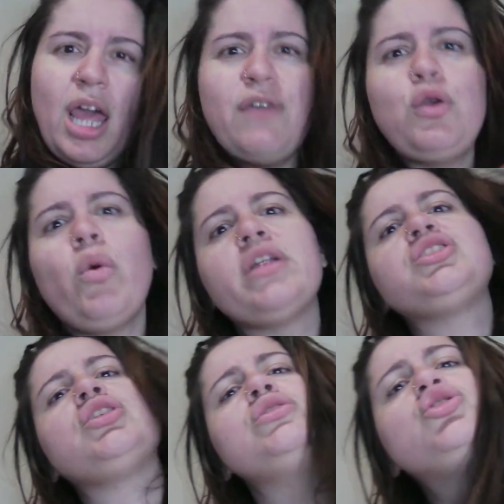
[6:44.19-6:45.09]
if you want
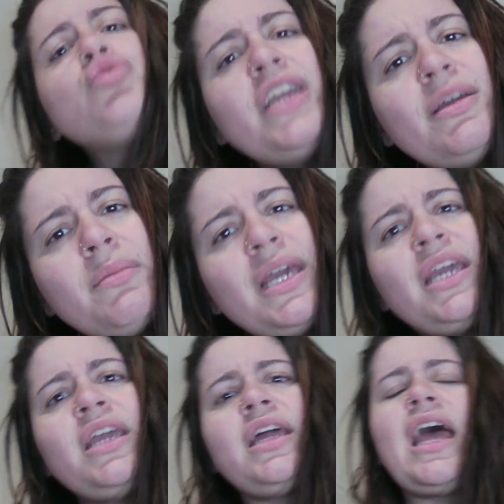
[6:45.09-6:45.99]
to start
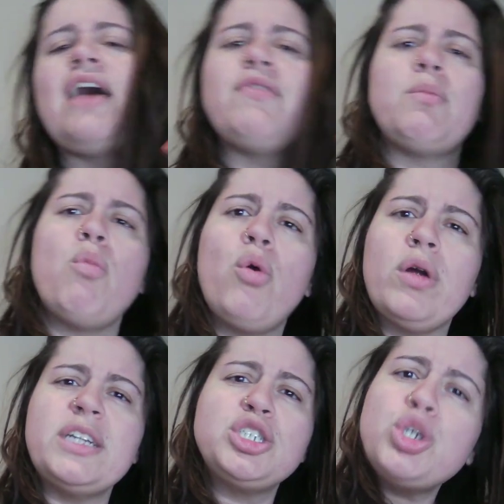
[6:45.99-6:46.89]
dreaming and having
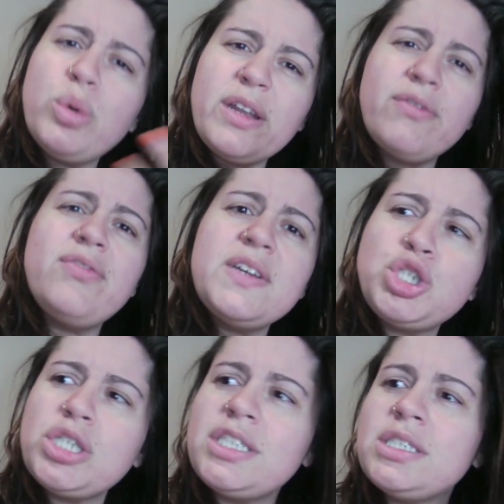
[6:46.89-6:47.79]
more intuitive
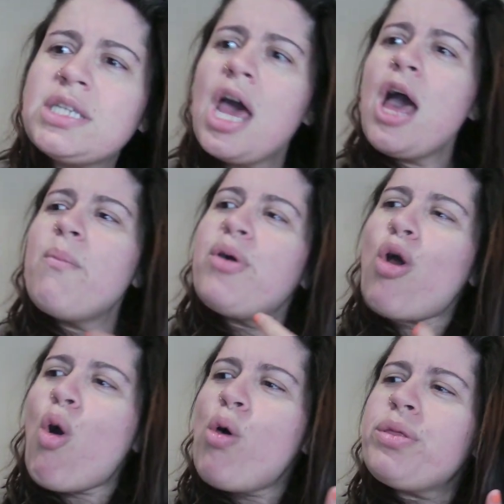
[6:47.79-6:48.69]
visions,
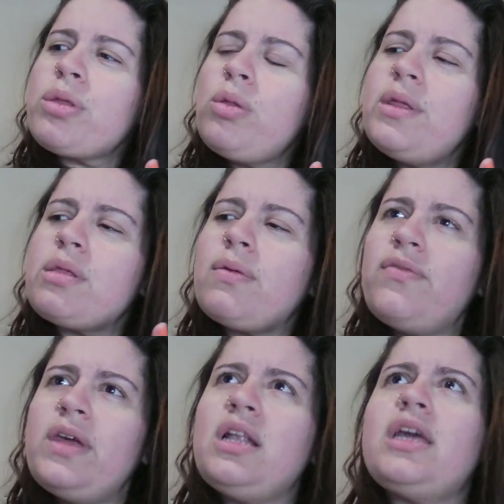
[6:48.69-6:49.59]
but also this
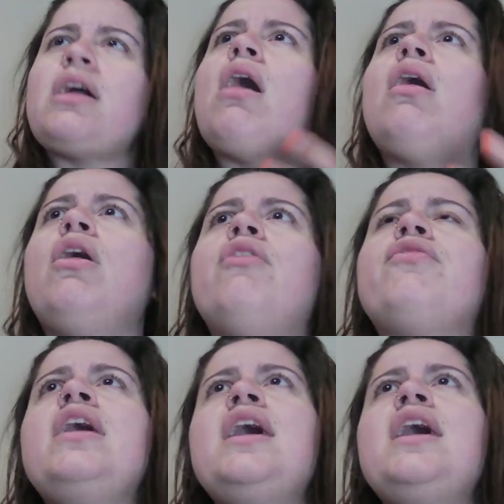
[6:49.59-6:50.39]
feeling of,